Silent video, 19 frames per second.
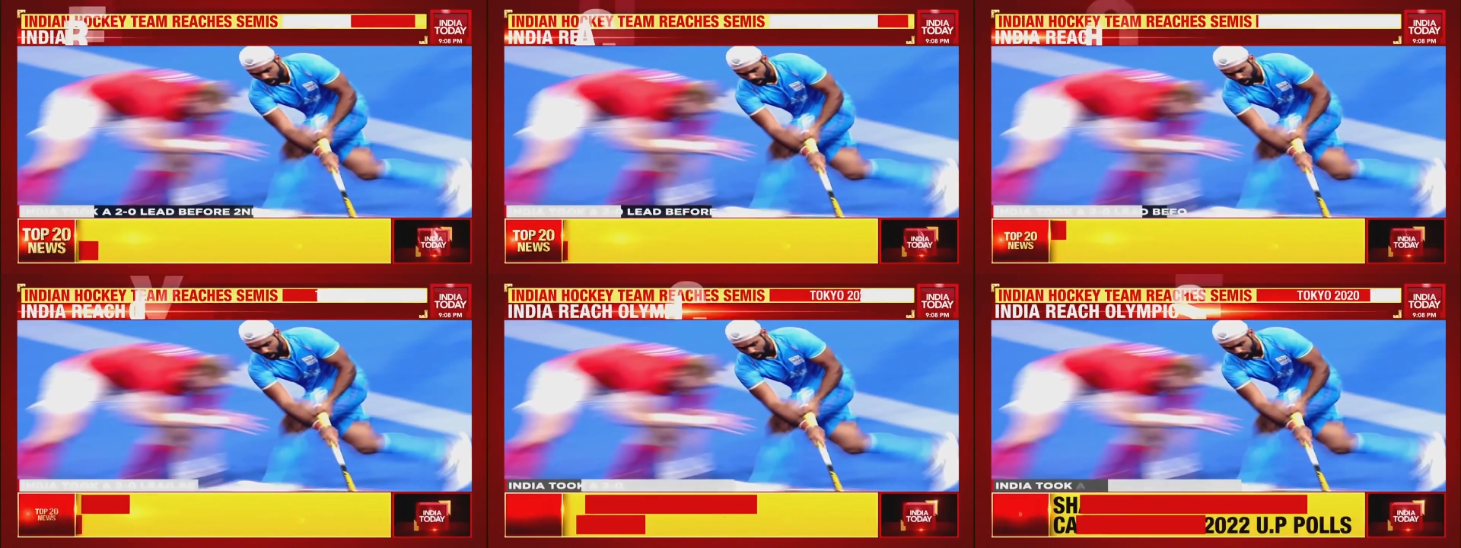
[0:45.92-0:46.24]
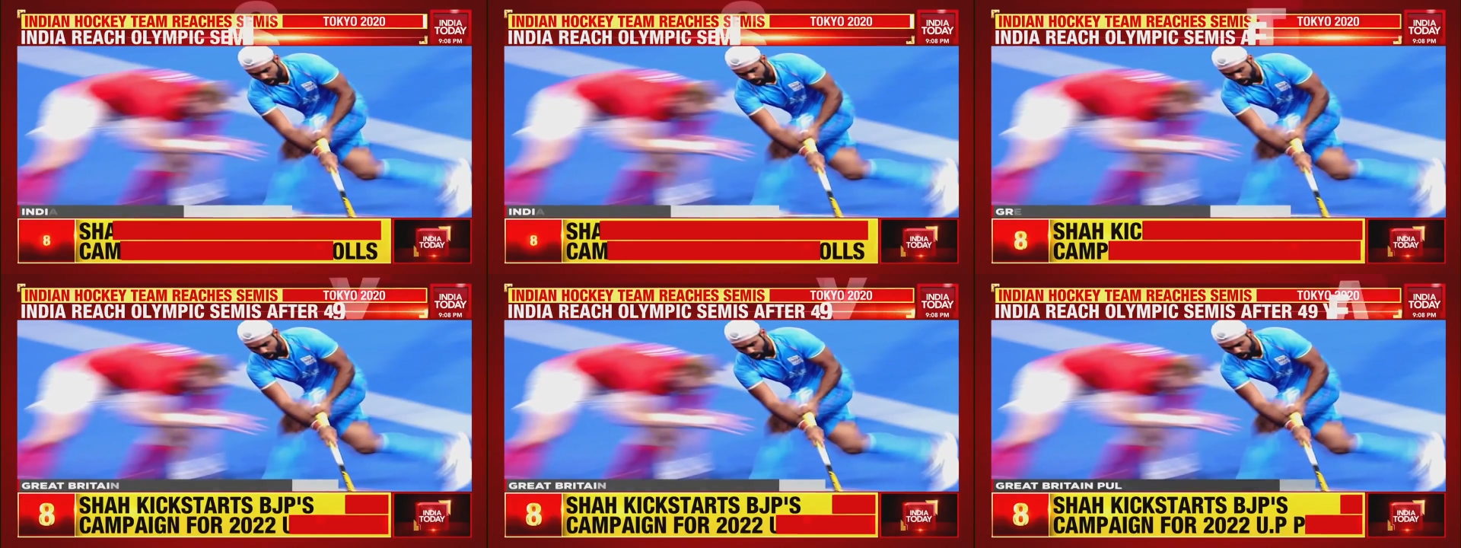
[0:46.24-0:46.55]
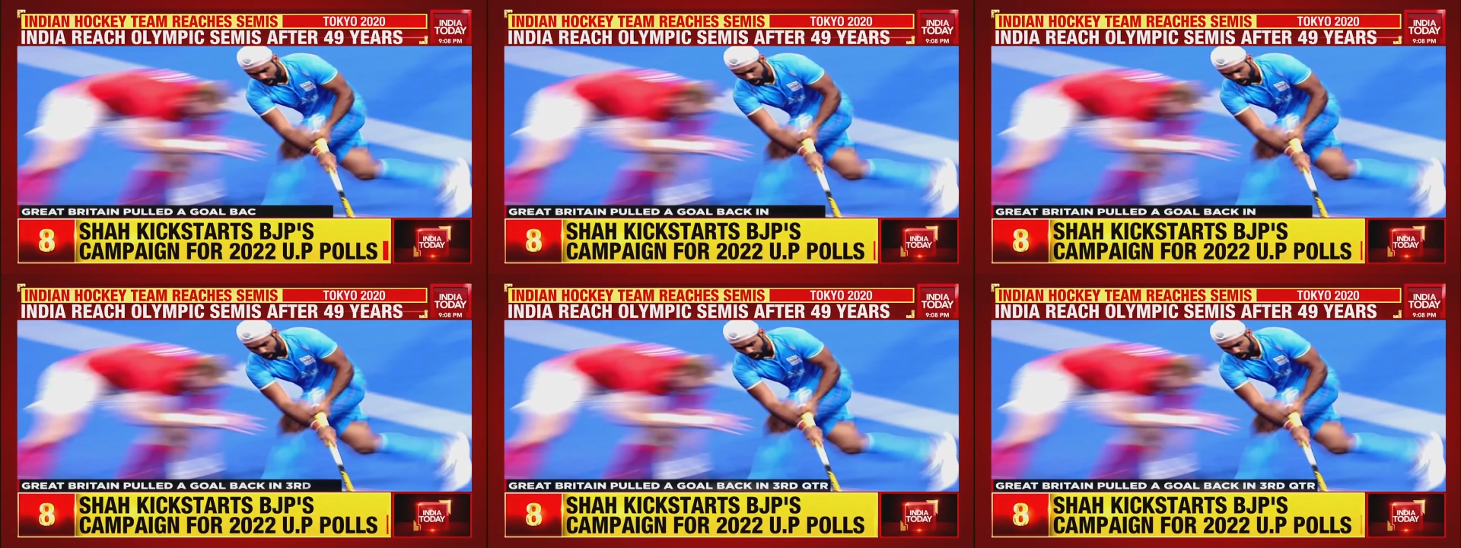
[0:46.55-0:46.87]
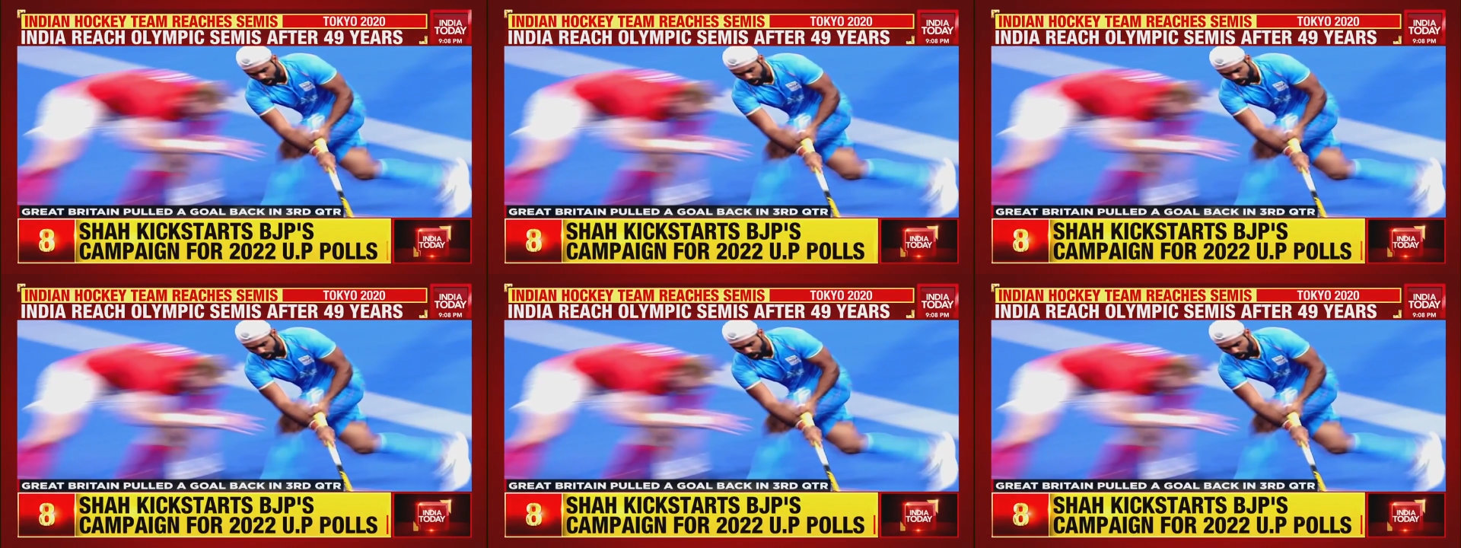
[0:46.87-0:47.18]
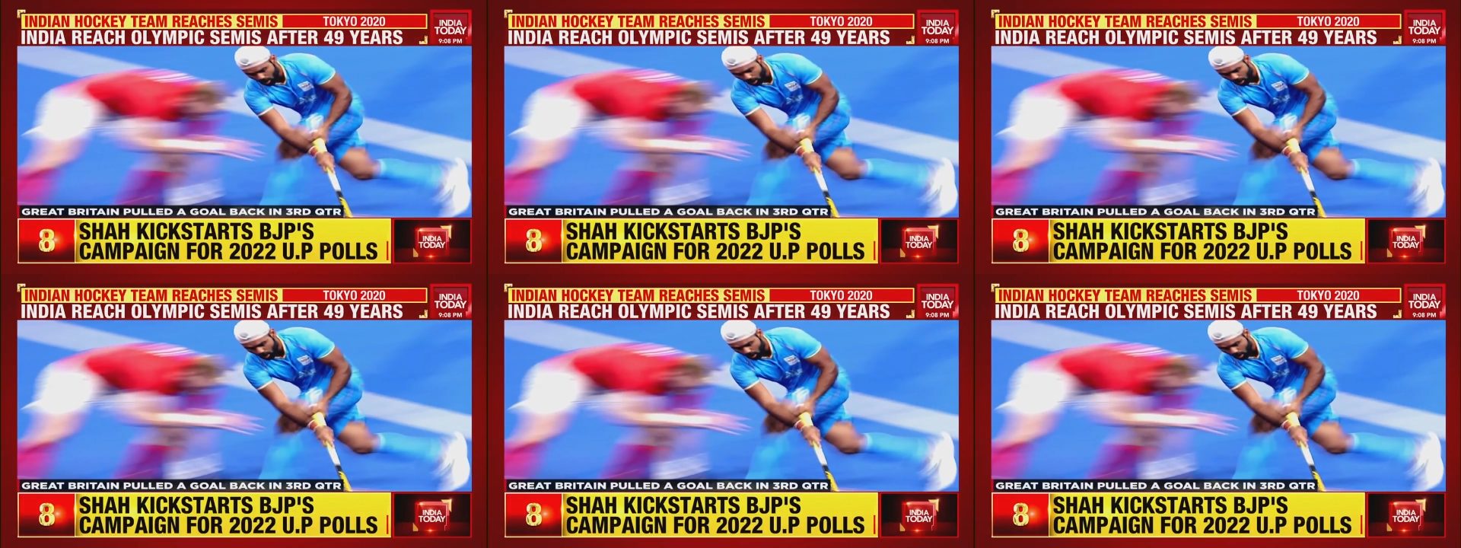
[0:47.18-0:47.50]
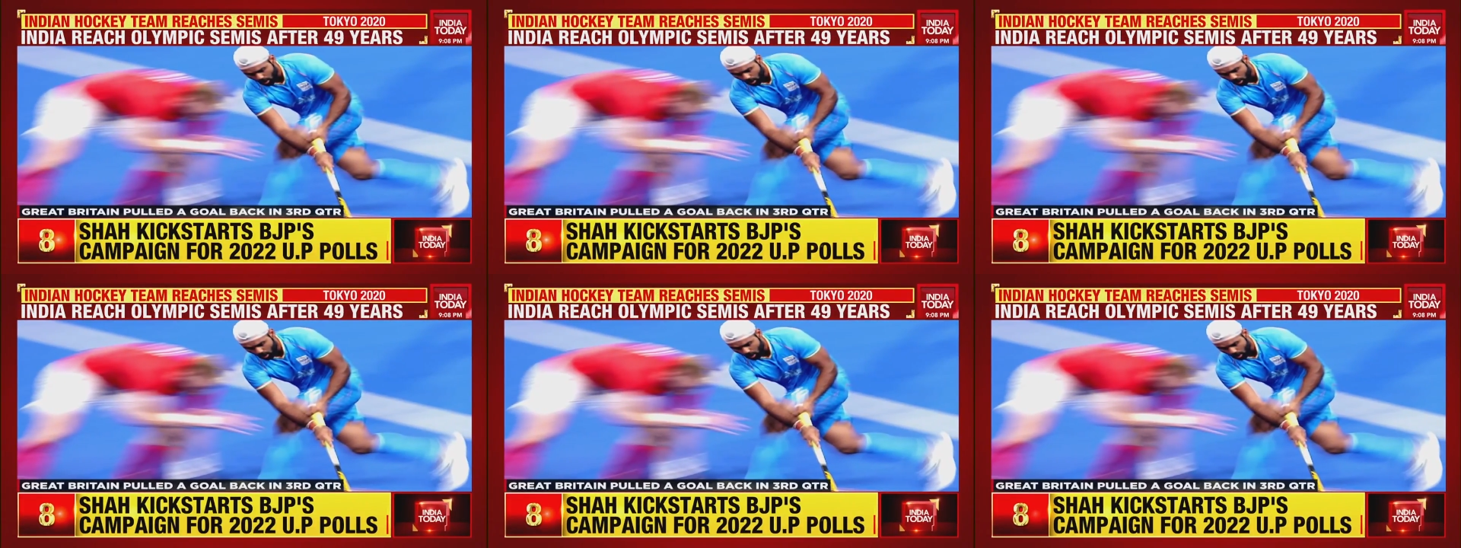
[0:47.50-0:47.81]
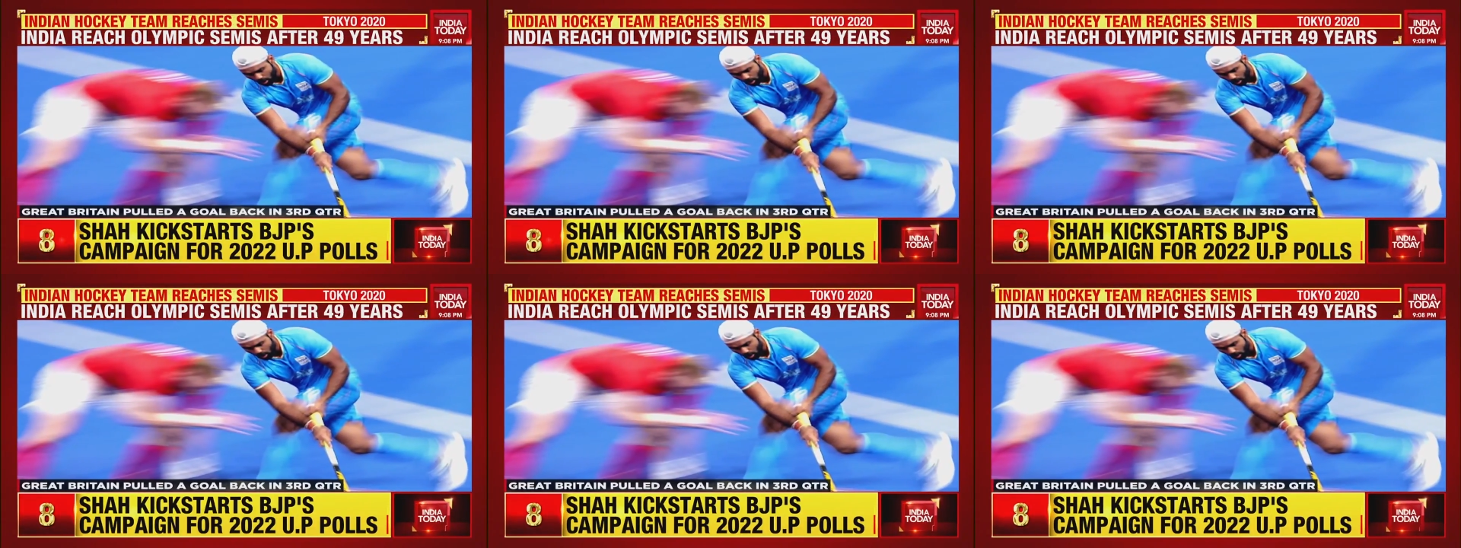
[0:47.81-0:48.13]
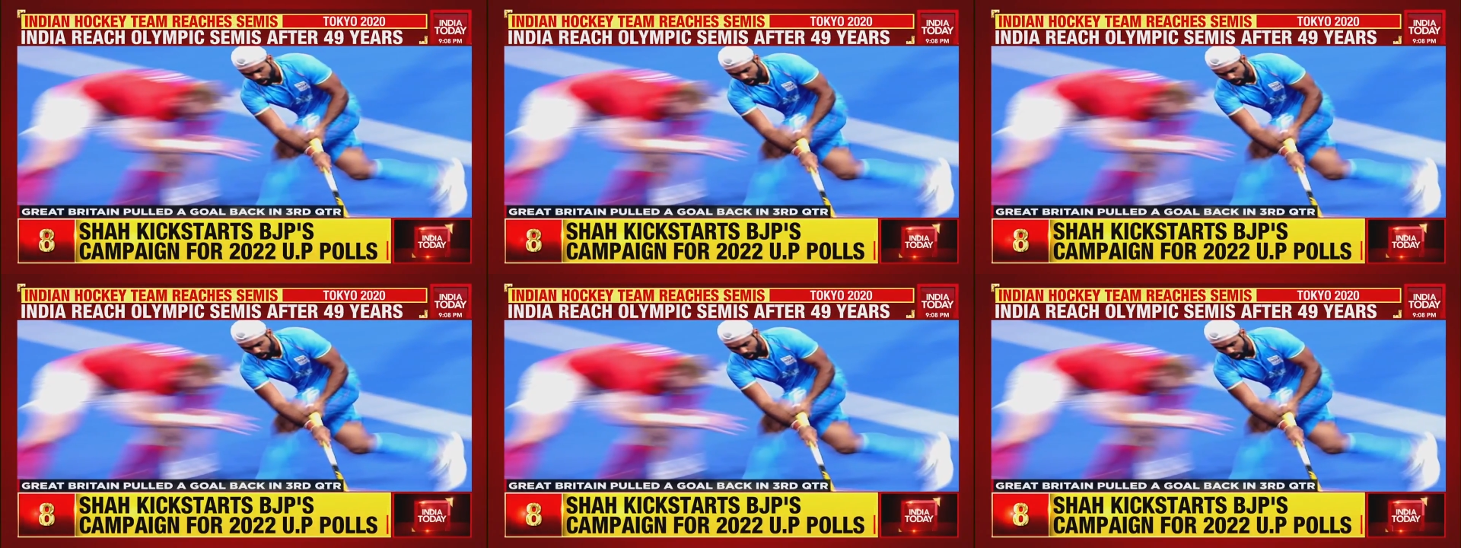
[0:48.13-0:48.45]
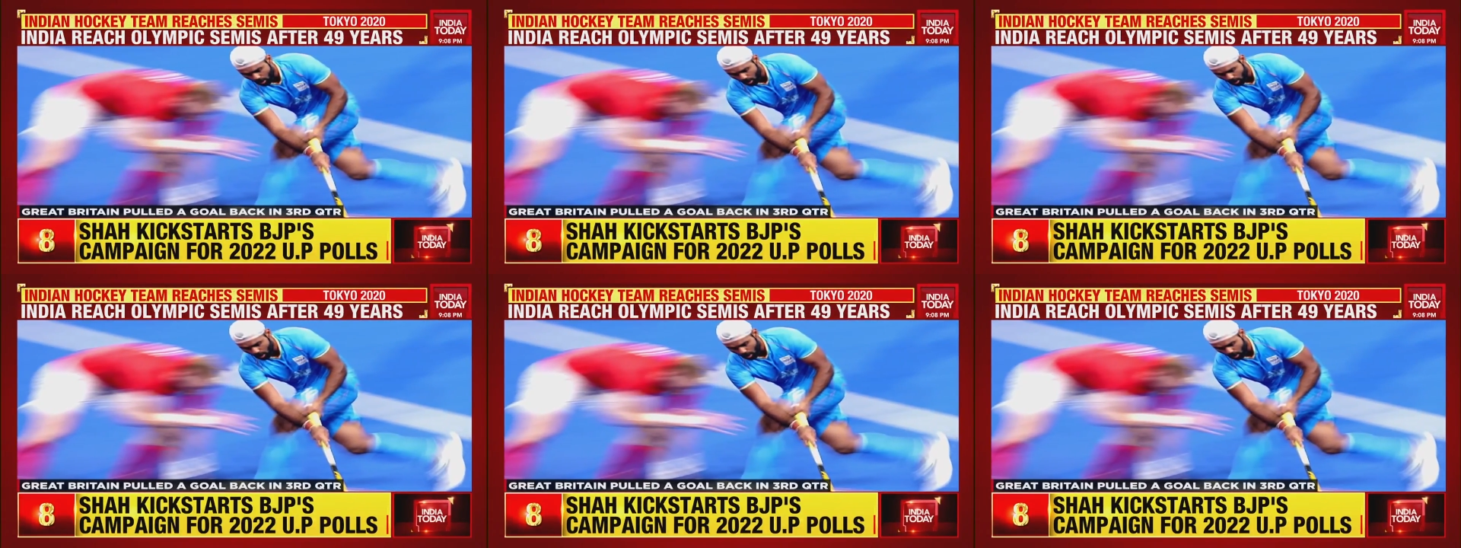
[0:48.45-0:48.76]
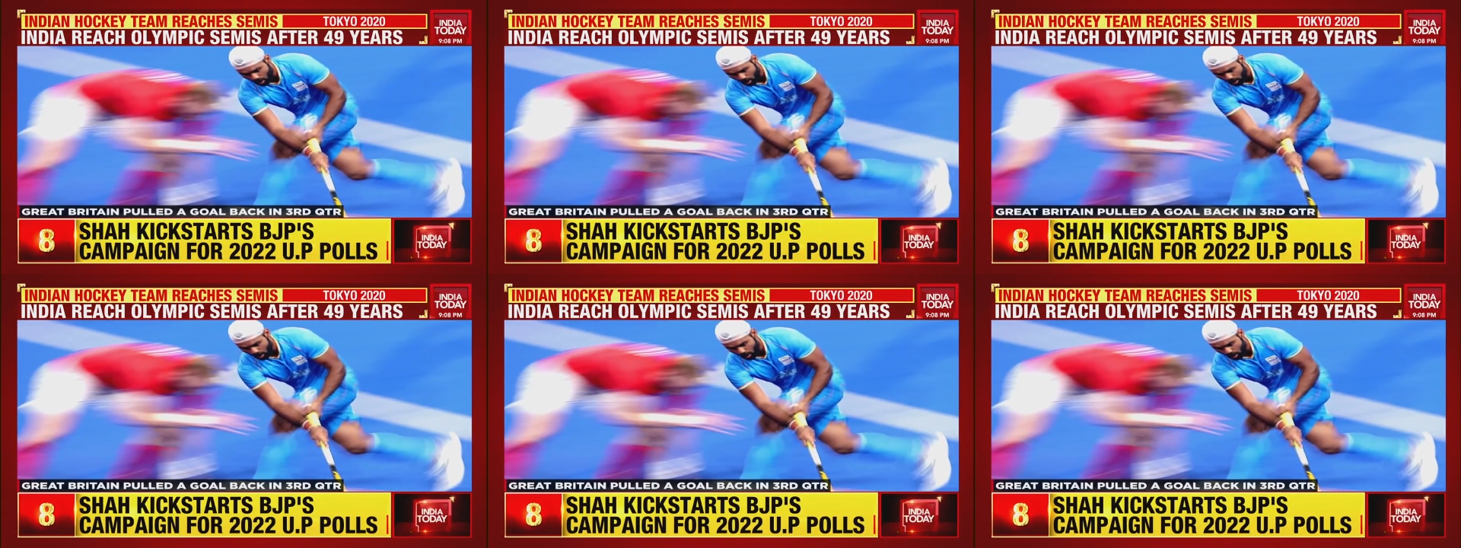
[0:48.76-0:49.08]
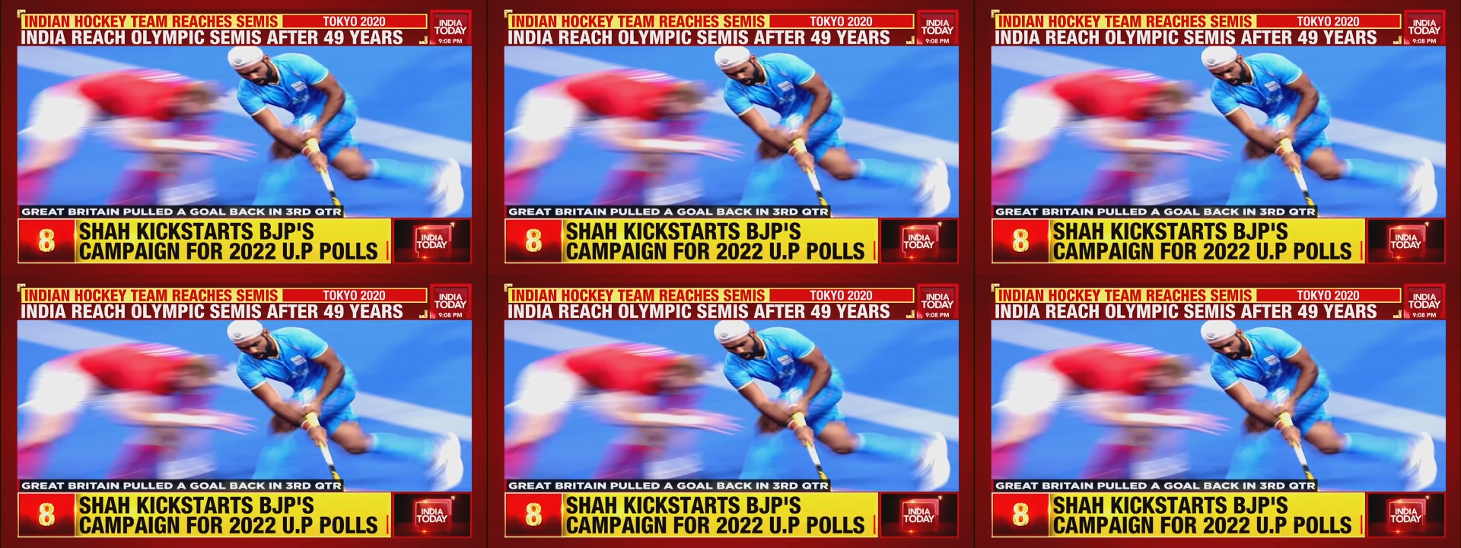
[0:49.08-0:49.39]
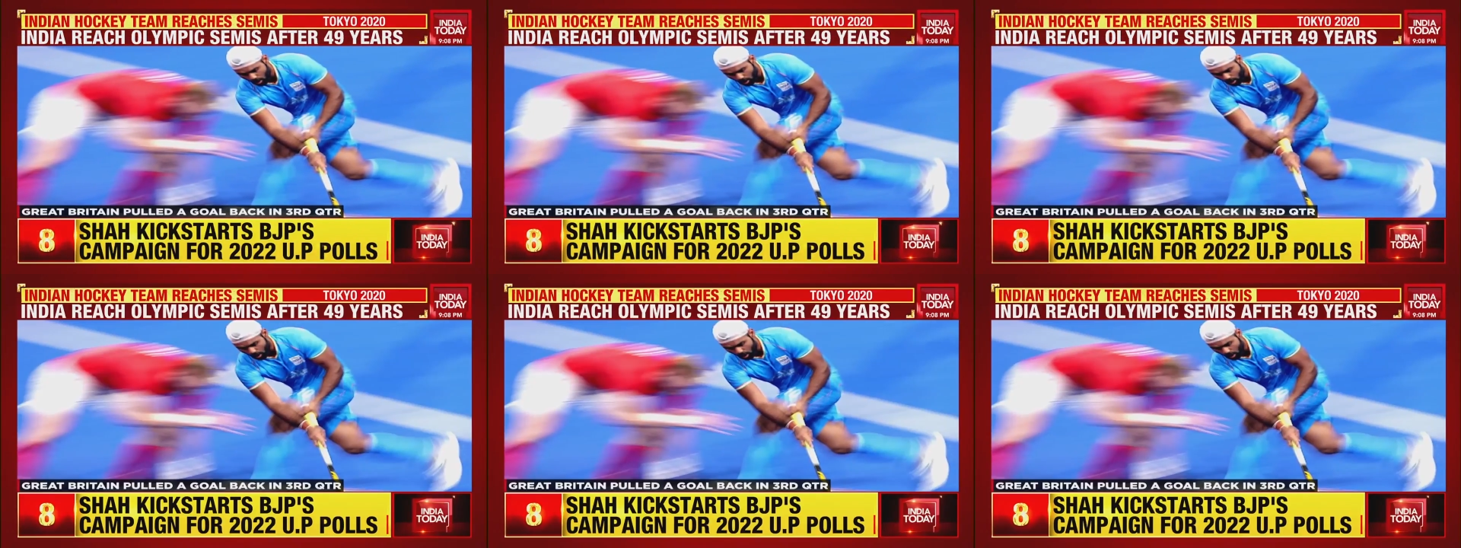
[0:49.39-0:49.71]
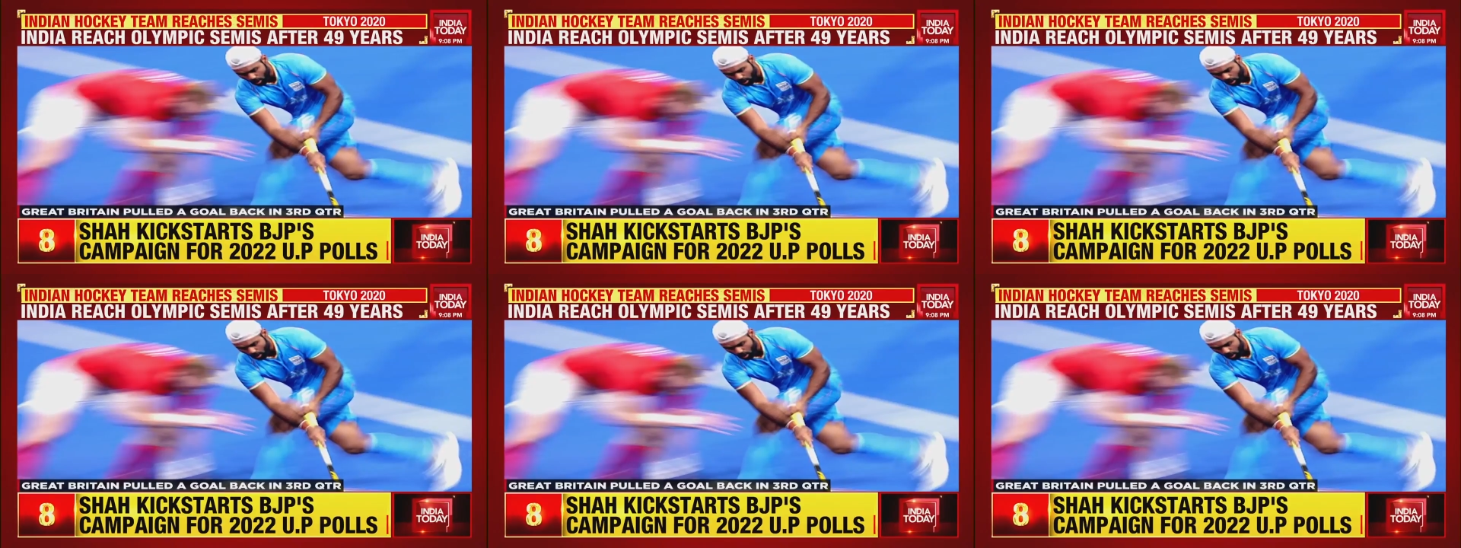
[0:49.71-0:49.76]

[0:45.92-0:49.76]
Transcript: No face is visible, so there are no lips to read.